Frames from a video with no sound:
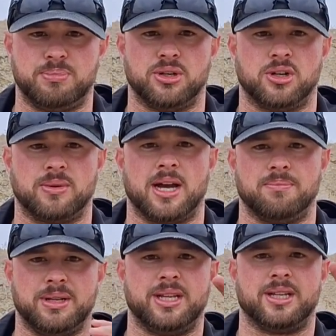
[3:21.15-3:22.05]
built
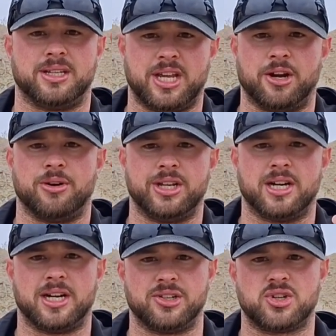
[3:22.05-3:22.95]
around being carry
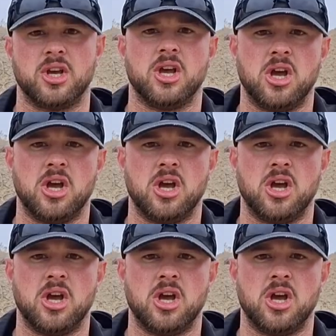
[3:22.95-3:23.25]
guns